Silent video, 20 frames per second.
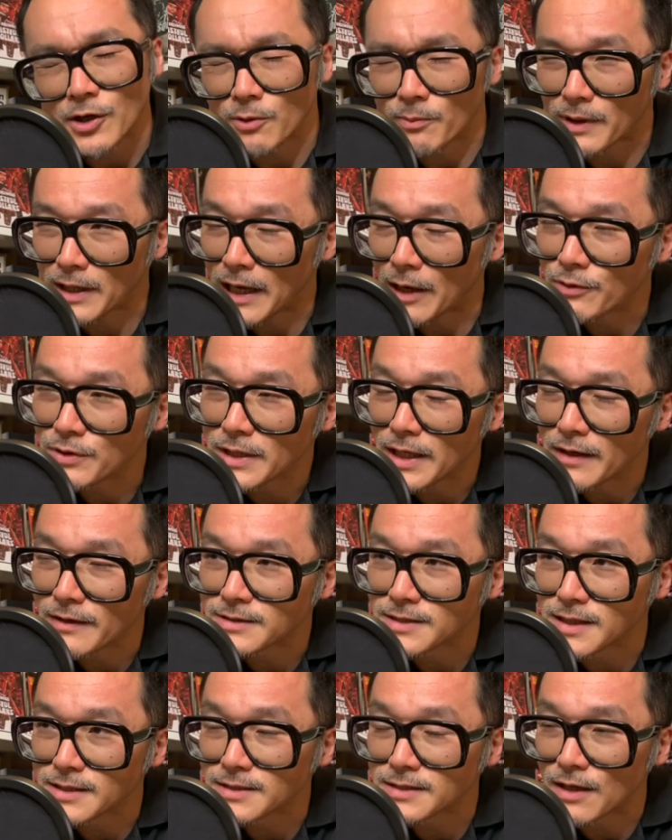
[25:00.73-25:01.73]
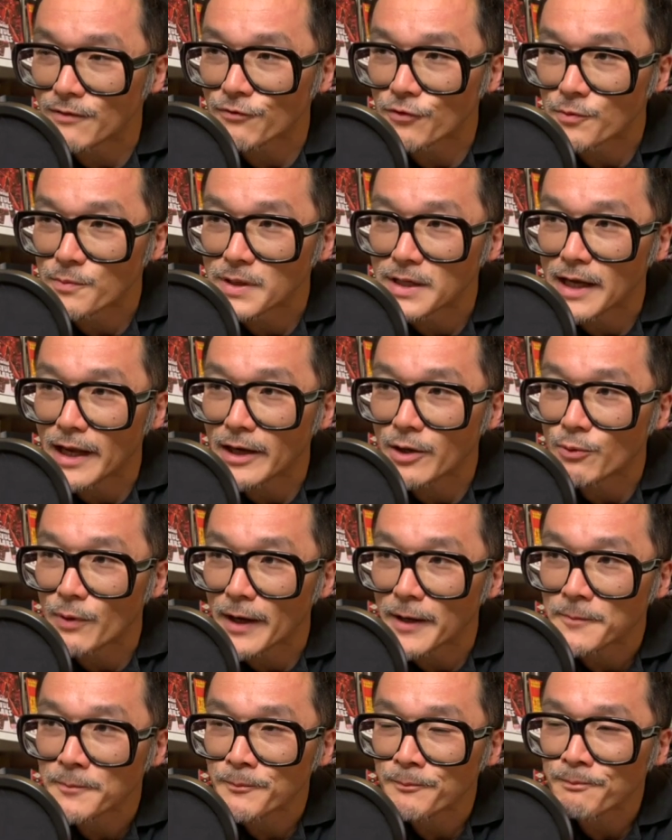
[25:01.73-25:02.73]
But I would get a sense that for me anyway,
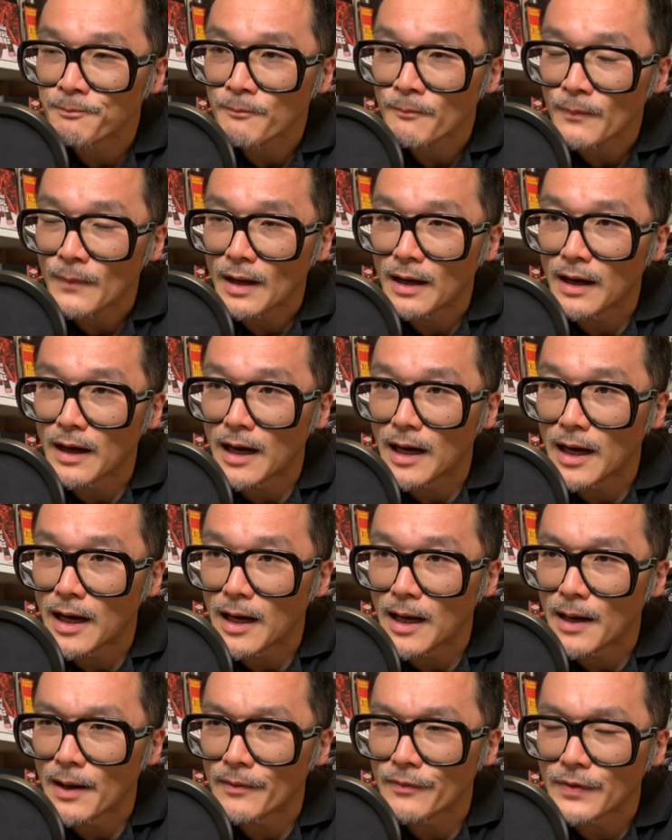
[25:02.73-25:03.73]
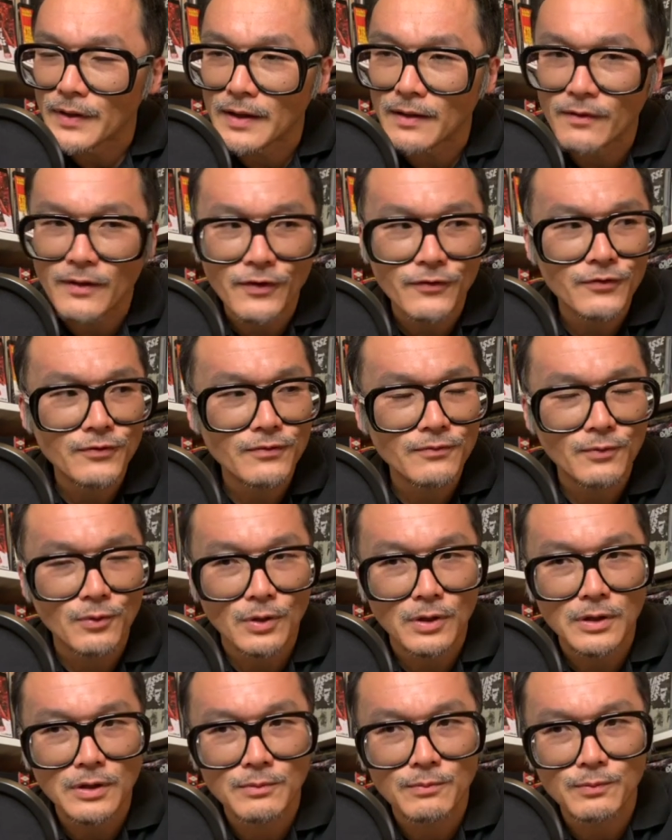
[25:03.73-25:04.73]
this
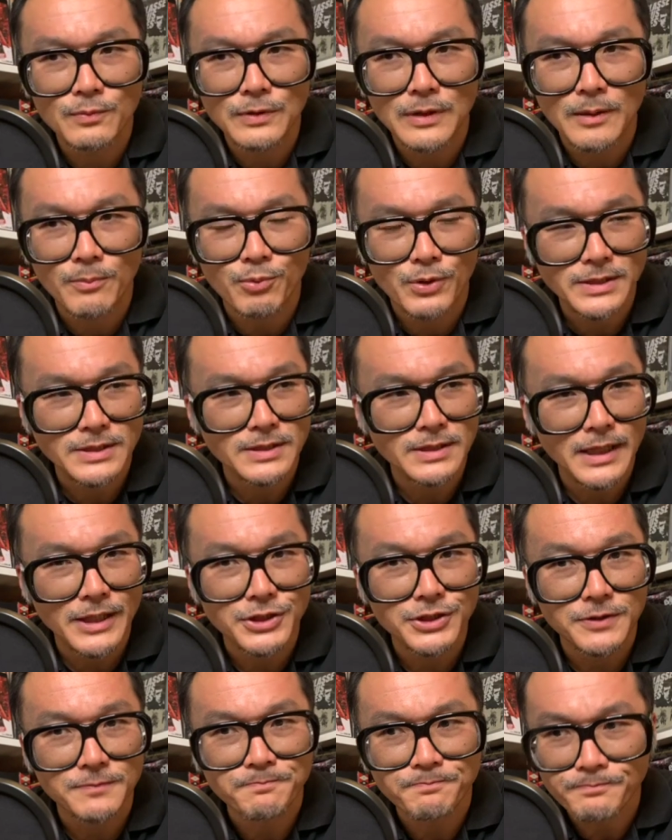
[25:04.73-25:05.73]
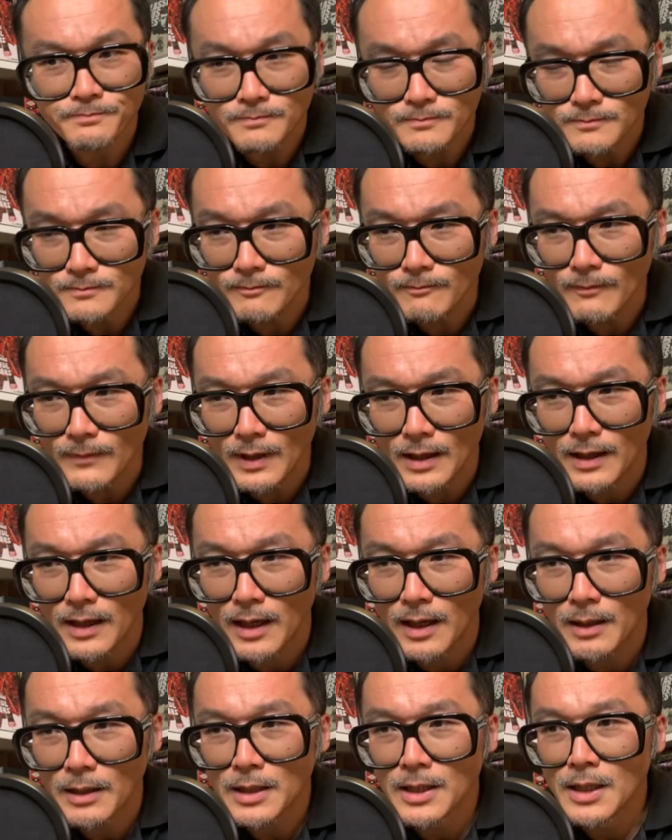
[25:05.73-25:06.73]
presentation
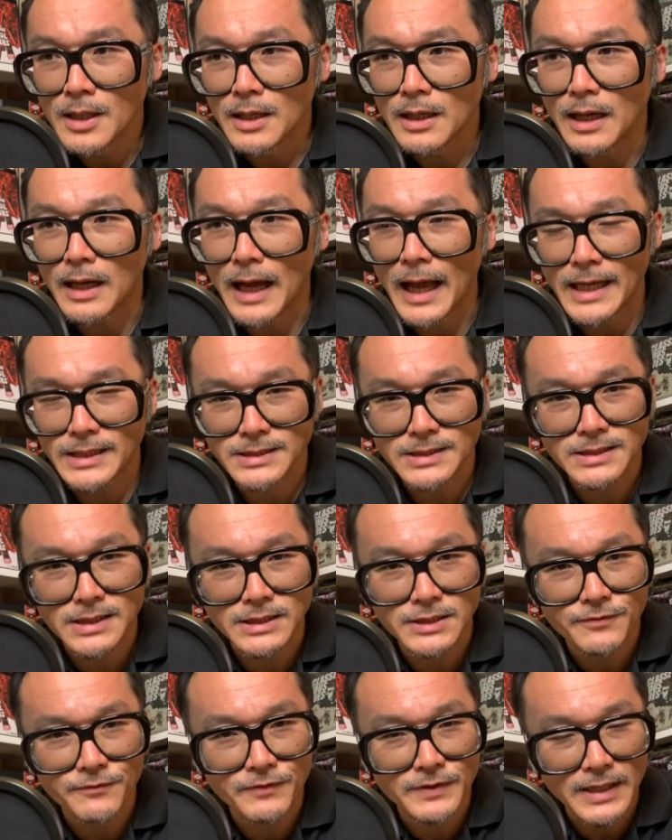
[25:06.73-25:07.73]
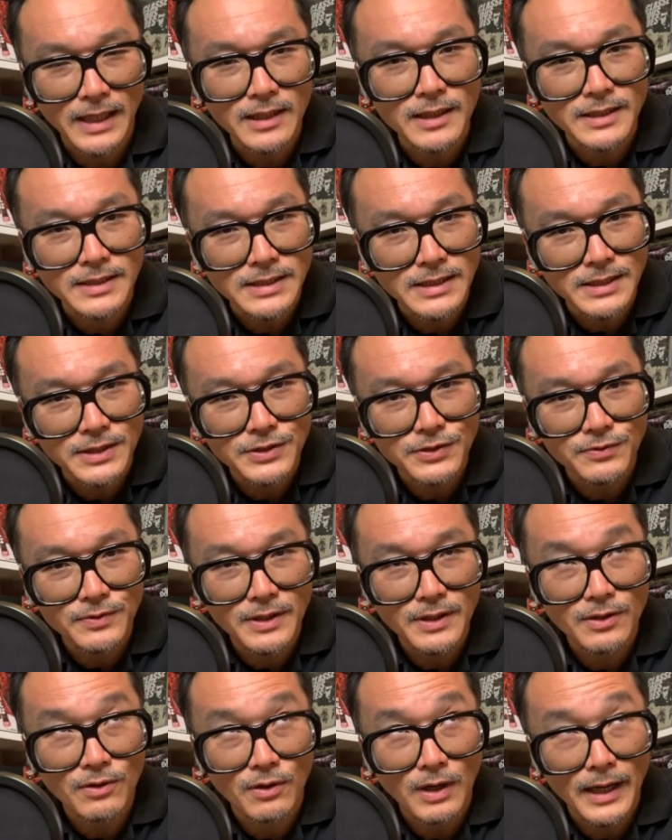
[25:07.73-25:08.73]
has a sense of fidelity to
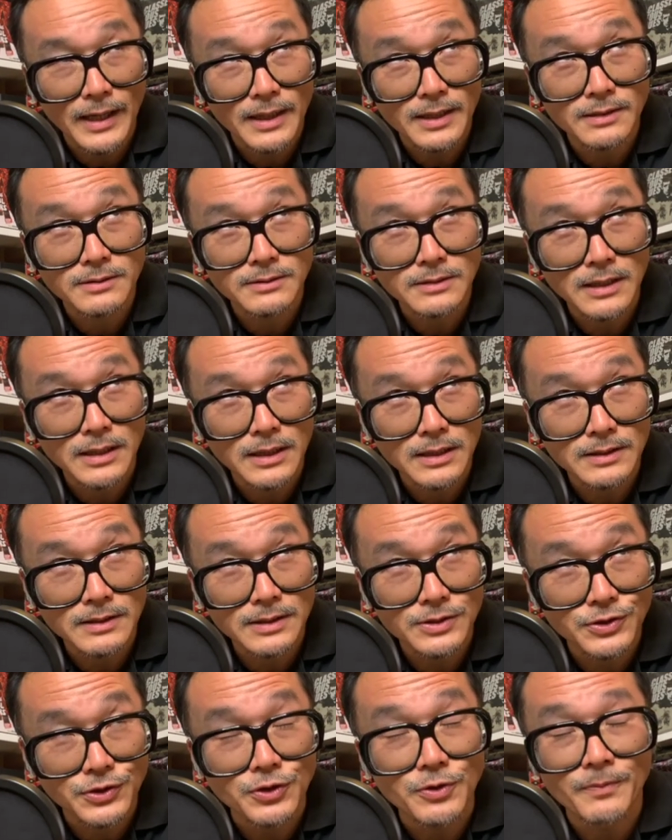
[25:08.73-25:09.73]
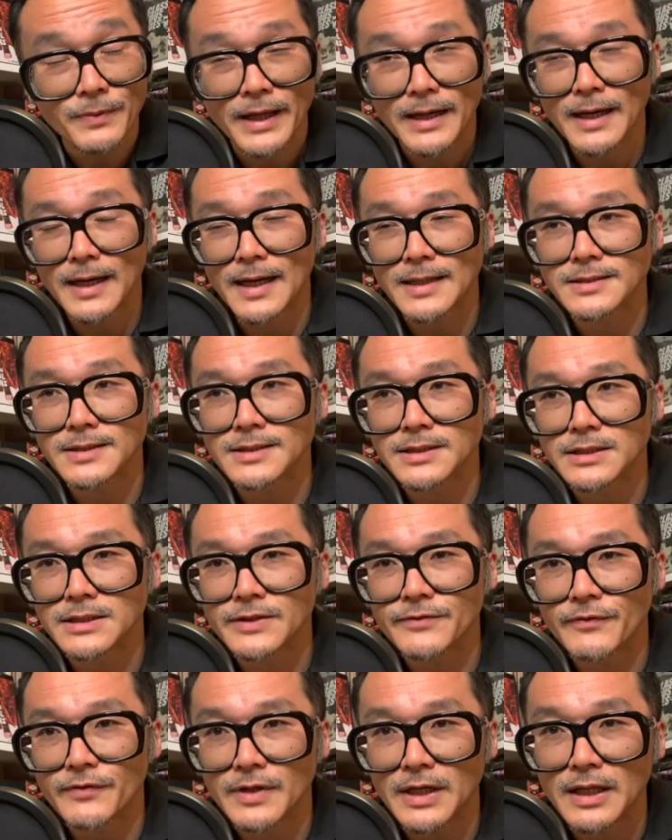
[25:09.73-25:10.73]
it, or I can assume that it has a sense
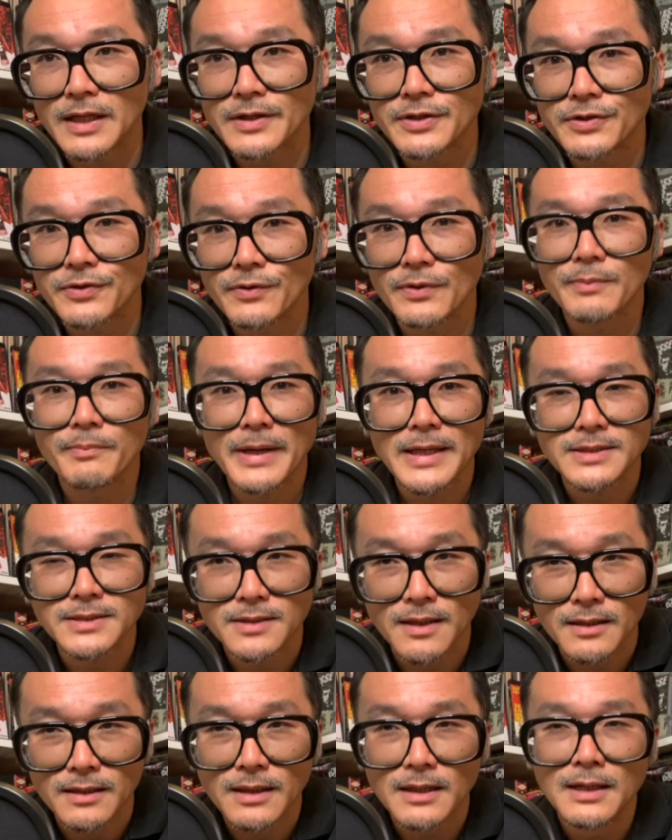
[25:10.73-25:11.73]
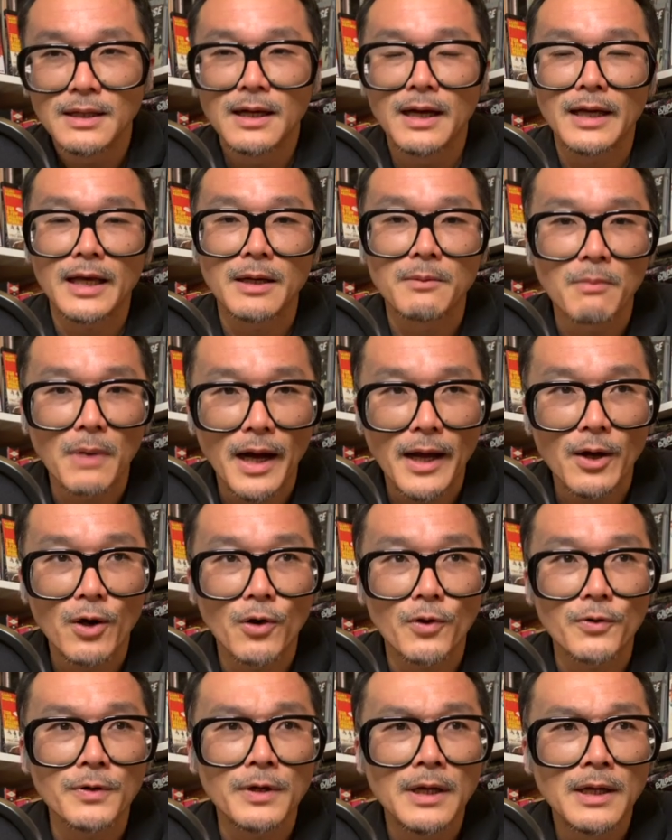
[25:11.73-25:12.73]
of fidelity to it based on, again, my
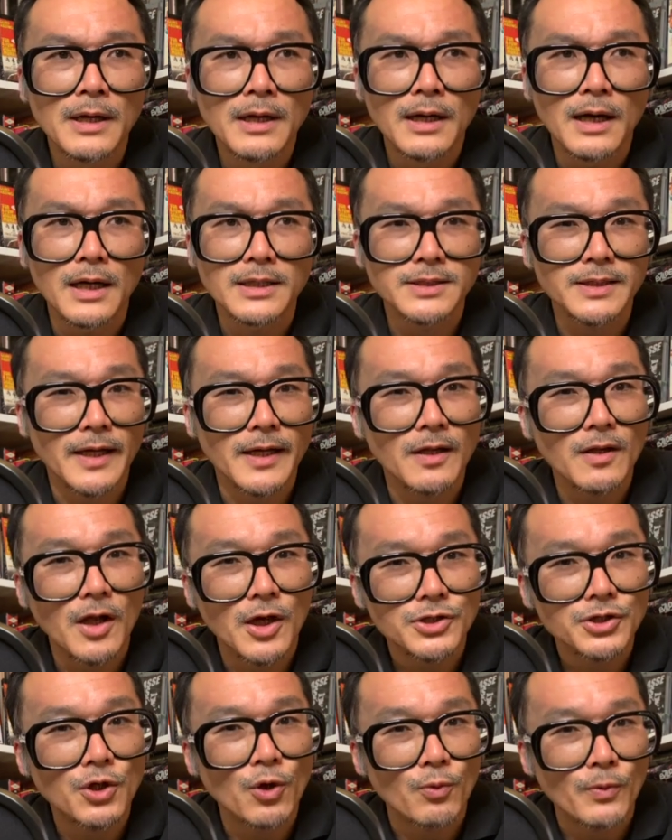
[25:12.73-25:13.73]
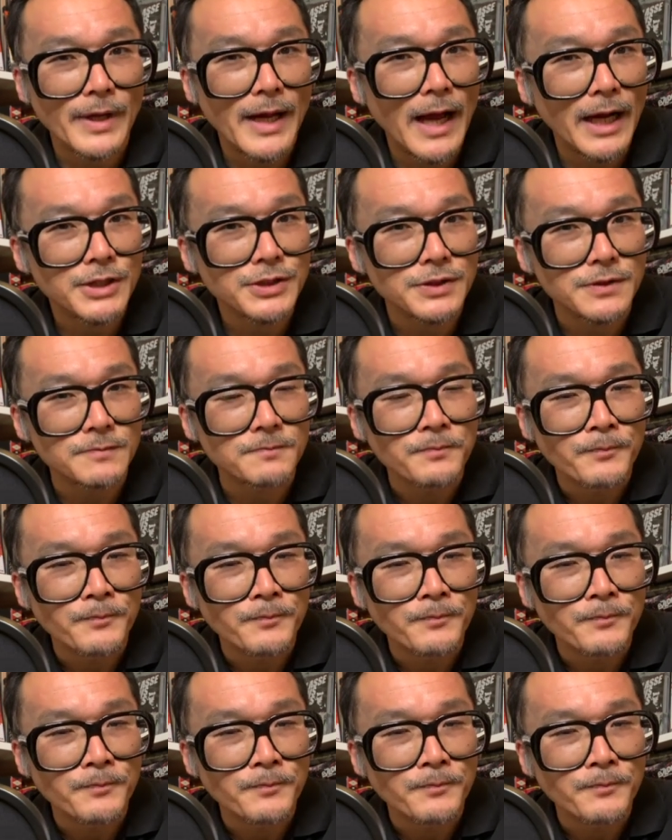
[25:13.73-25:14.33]
own psychological reaction